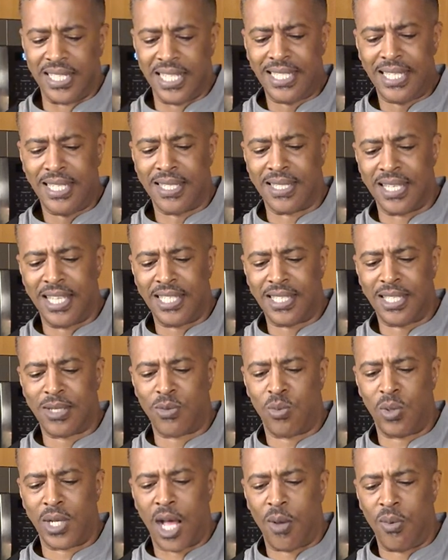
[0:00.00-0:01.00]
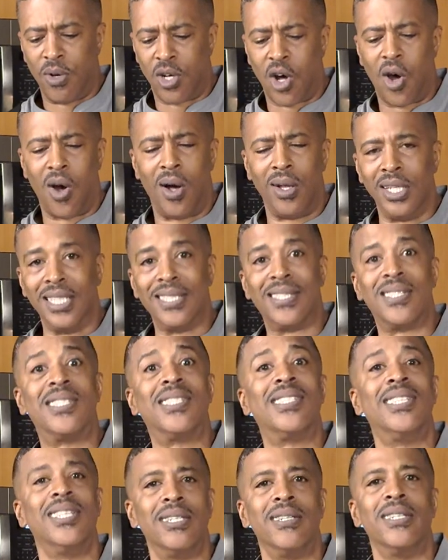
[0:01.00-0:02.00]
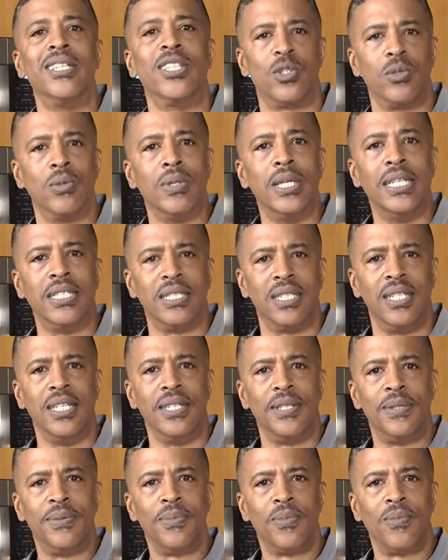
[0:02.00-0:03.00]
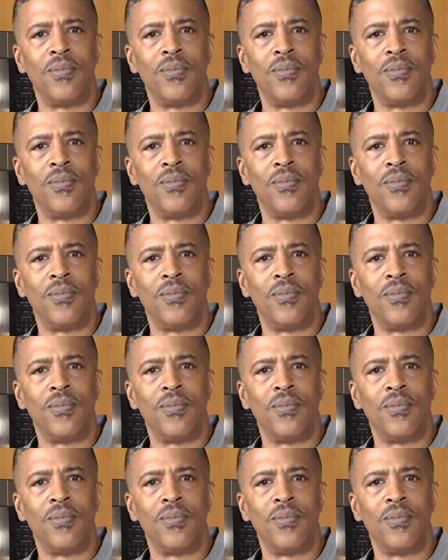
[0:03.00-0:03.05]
This is what I would call a serious Riesling.